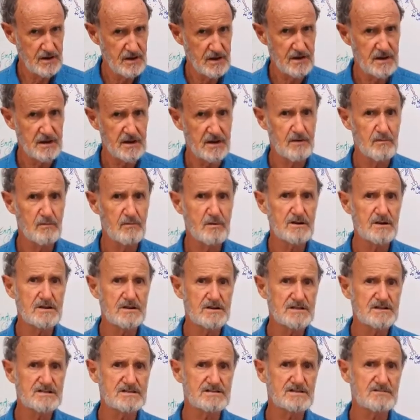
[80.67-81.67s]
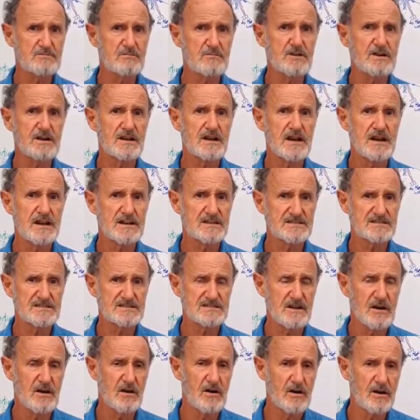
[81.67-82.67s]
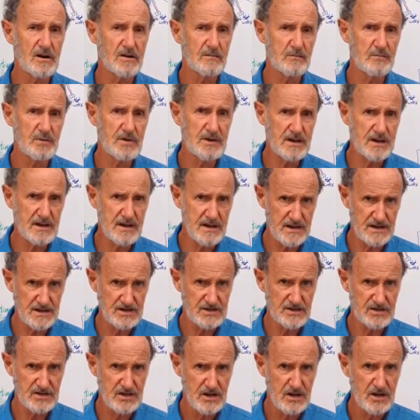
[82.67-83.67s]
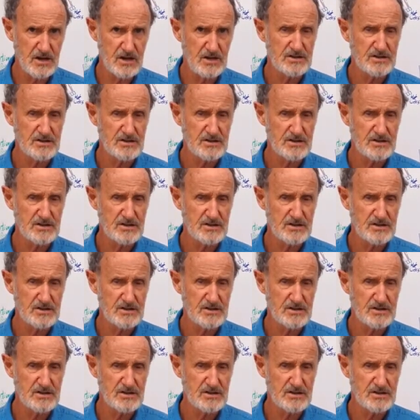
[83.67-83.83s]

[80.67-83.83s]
What it has is a high pH.